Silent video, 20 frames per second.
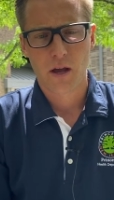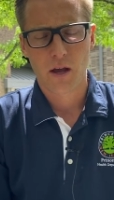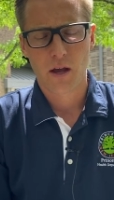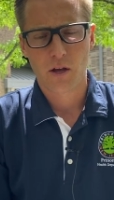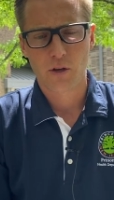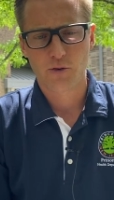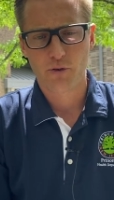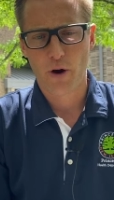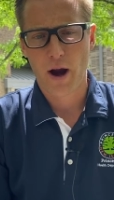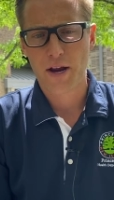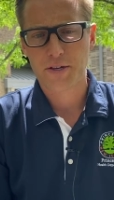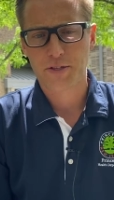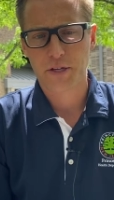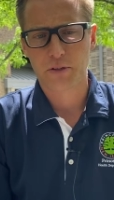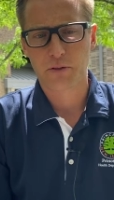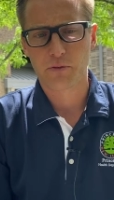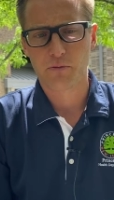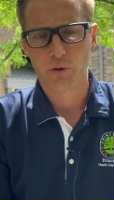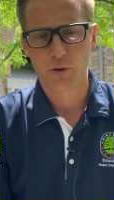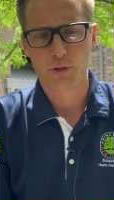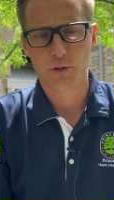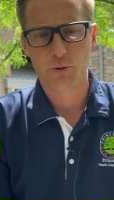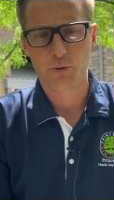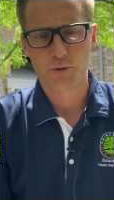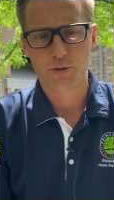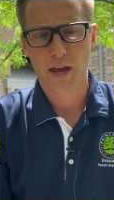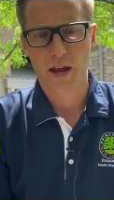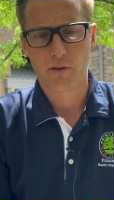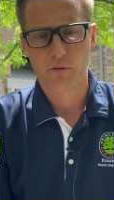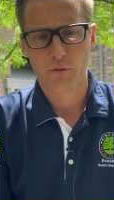drastically reduce
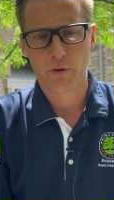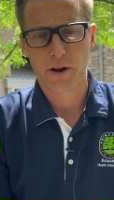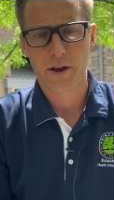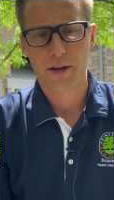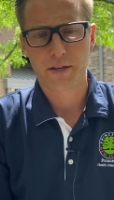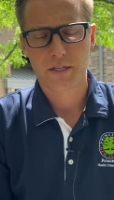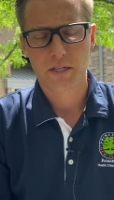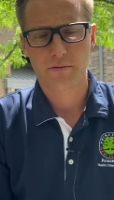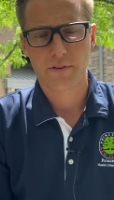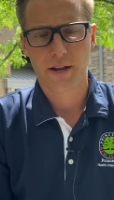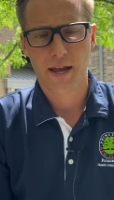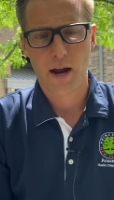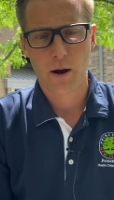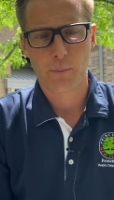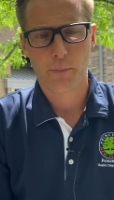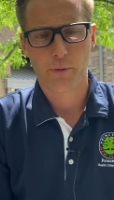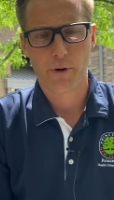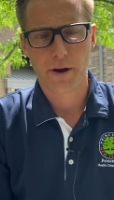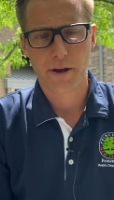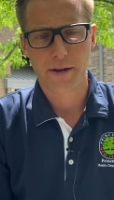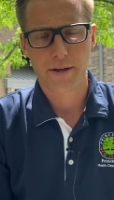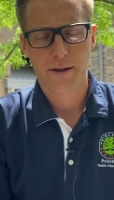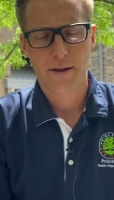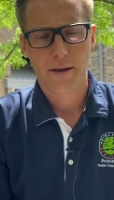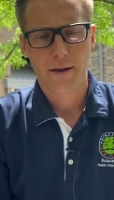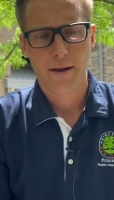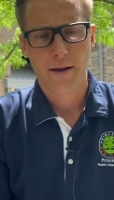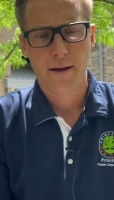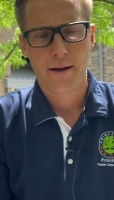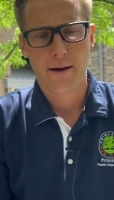that risk of an outbreak
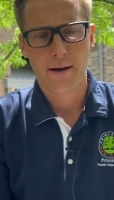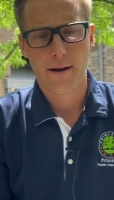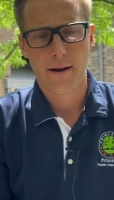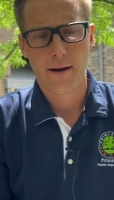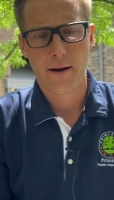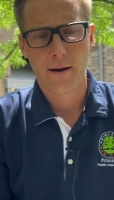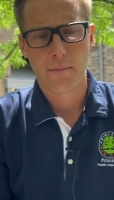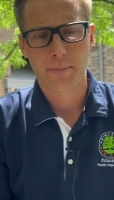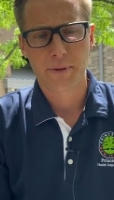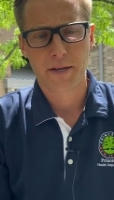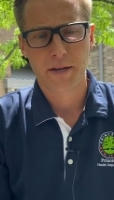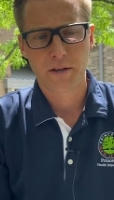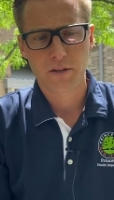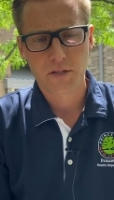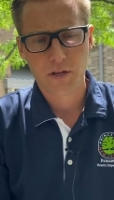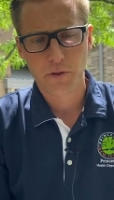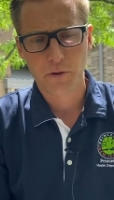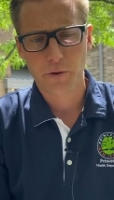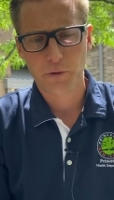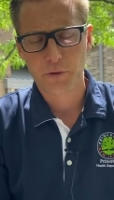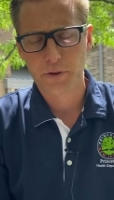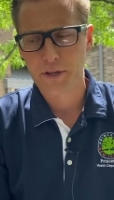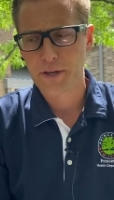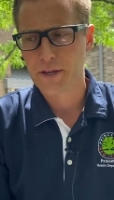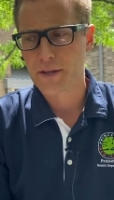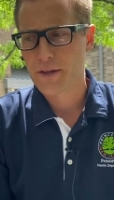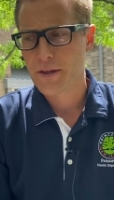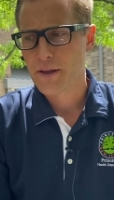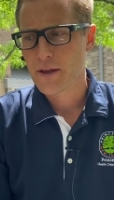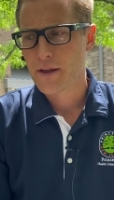because
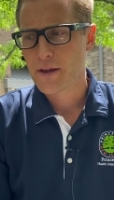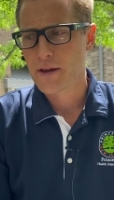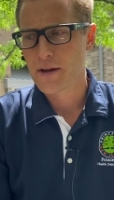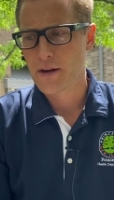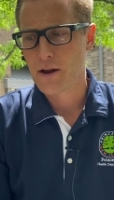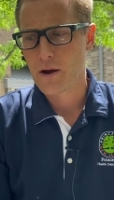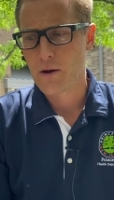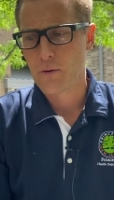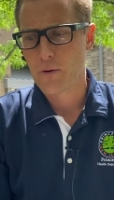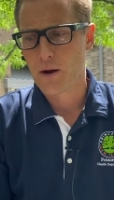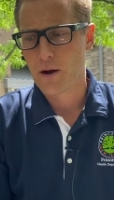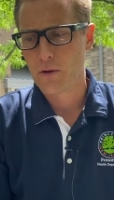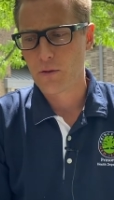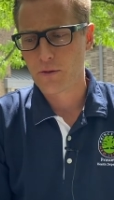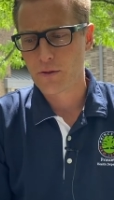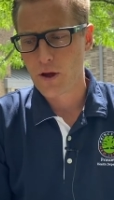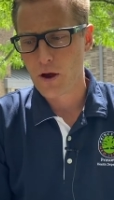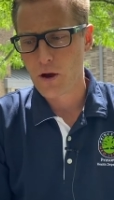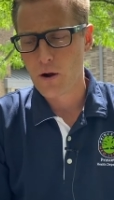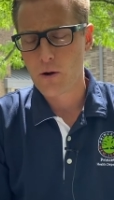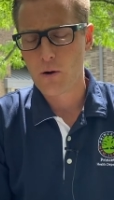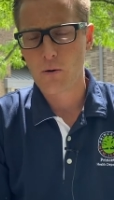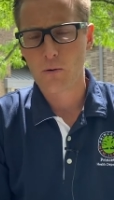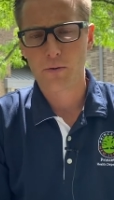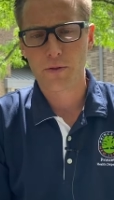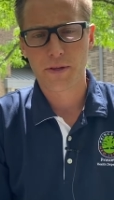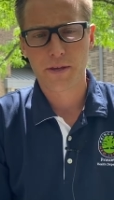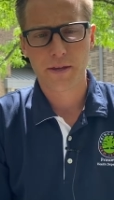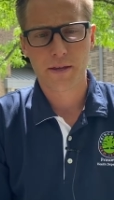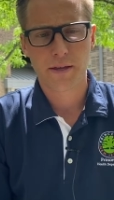clearly, although
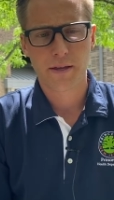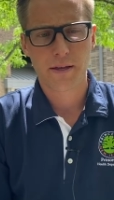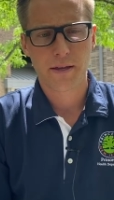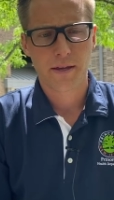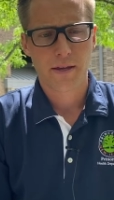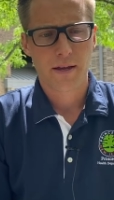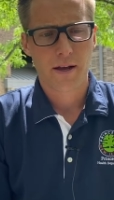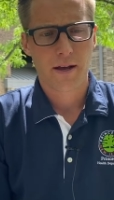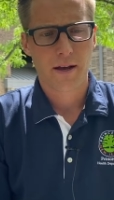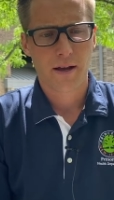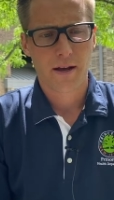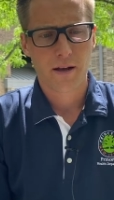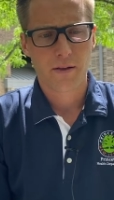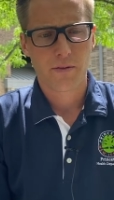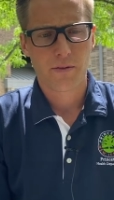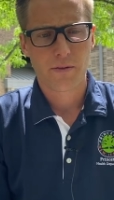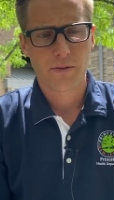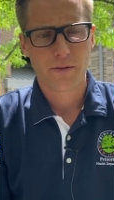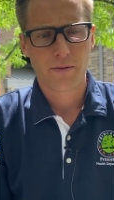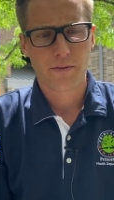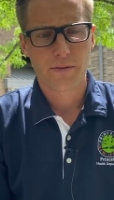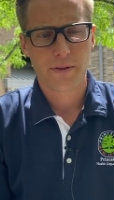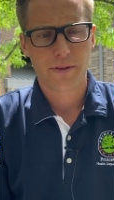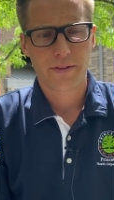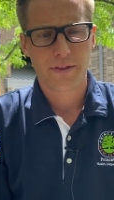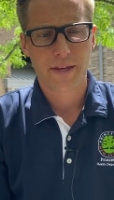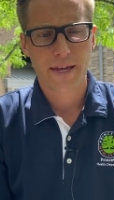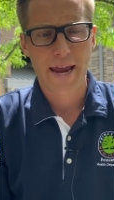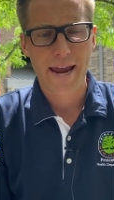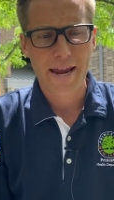the
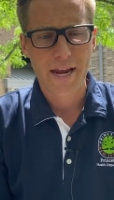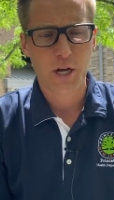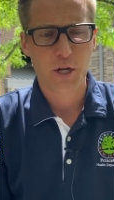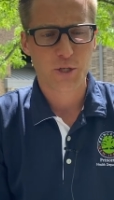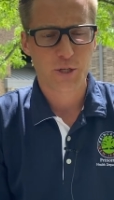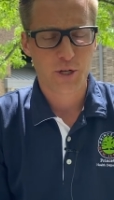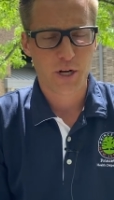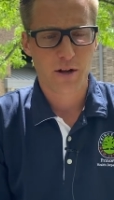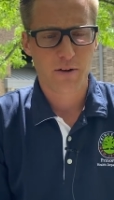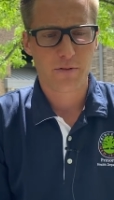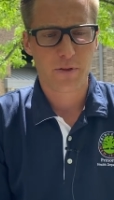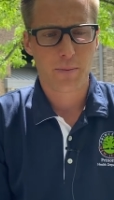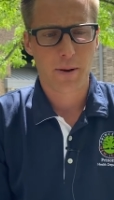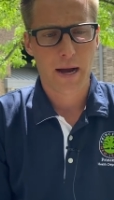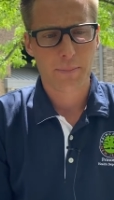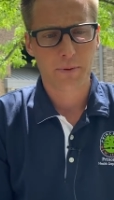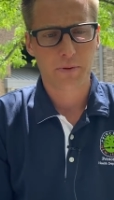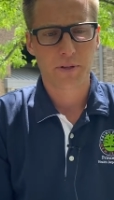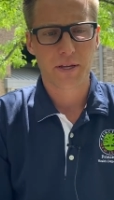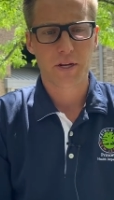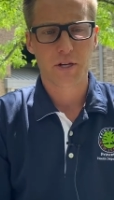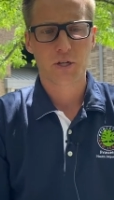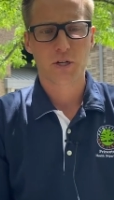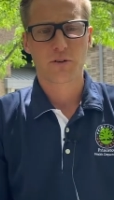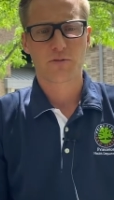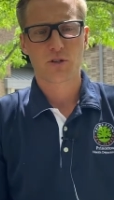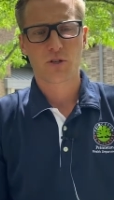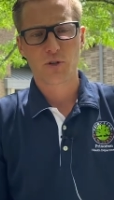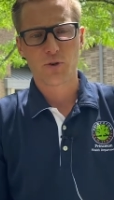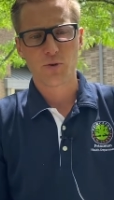age of the population
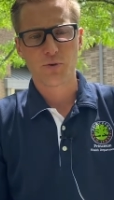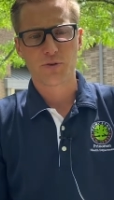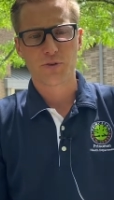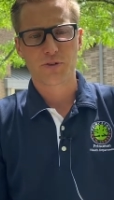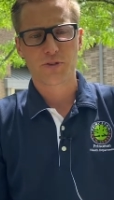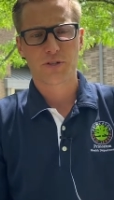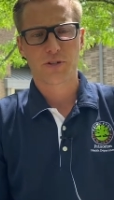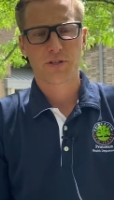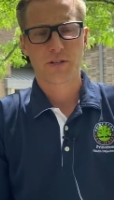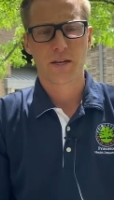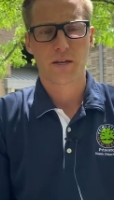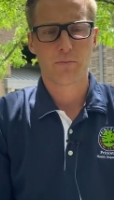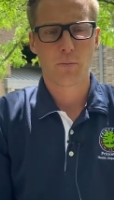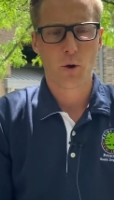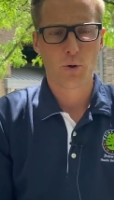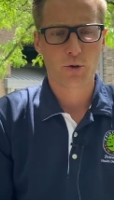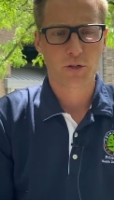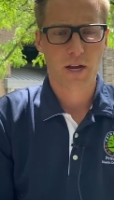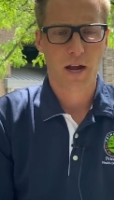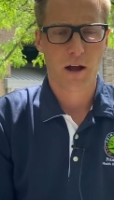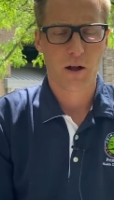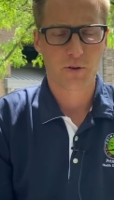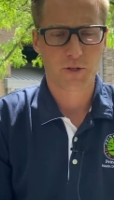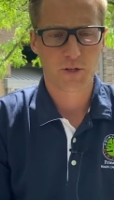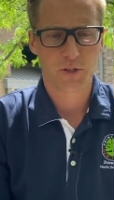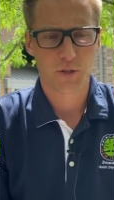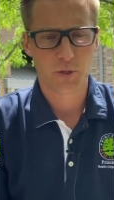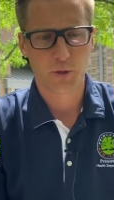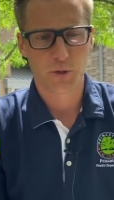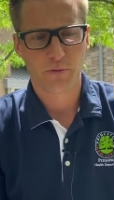of students in most
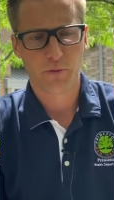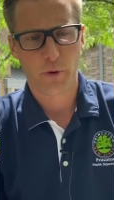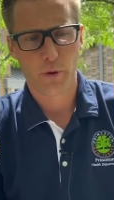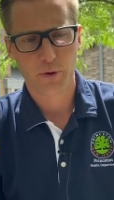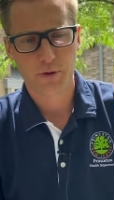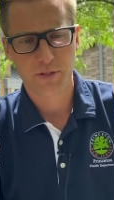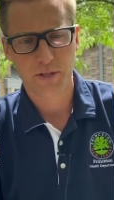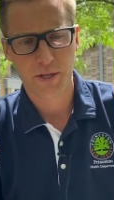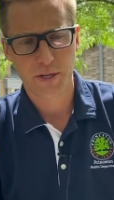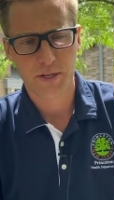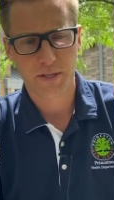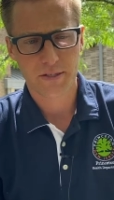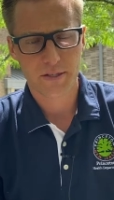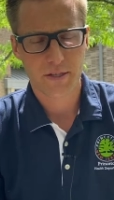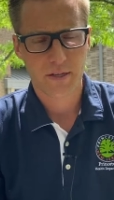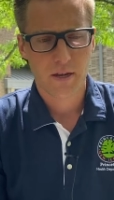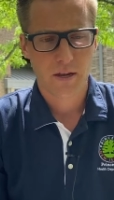colleges and universities,